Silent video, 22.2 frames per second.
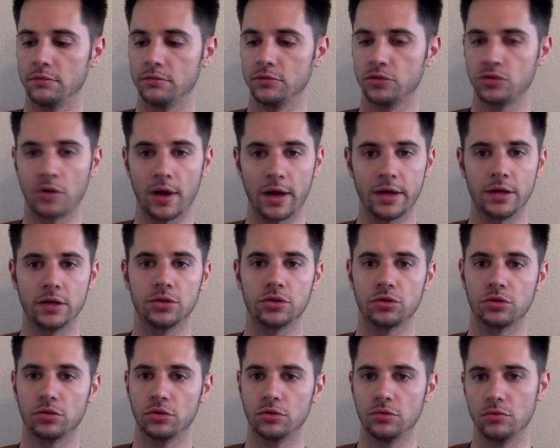tried and
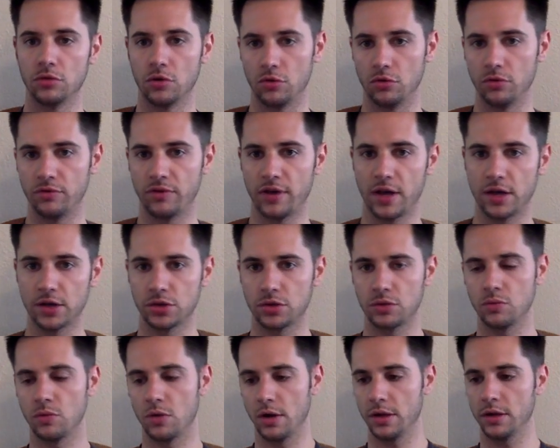true
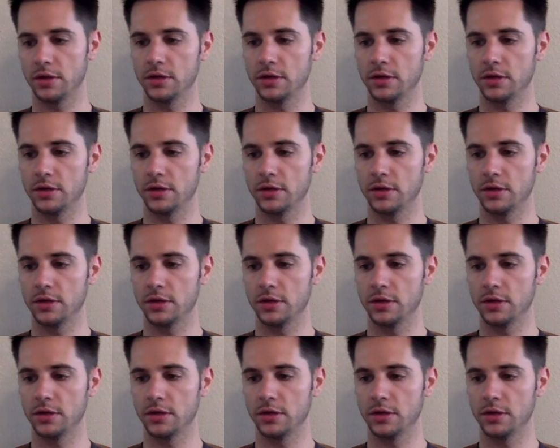old-fashioned way.